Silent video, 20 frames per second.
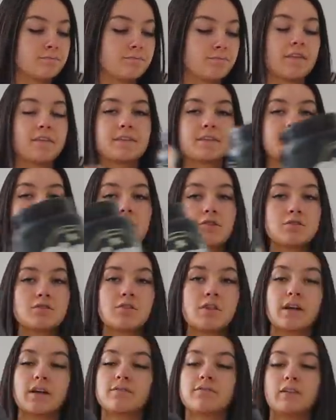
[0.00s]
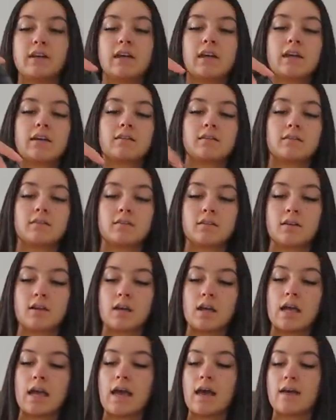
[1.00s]
And this is also like a
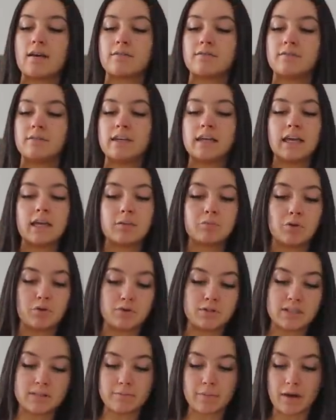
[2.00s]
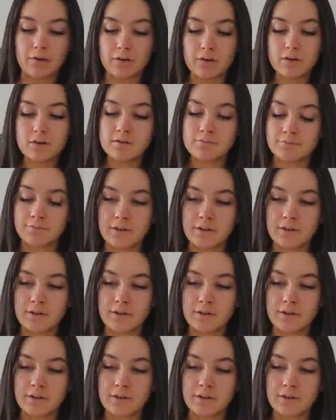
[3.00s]
vegan protein powder.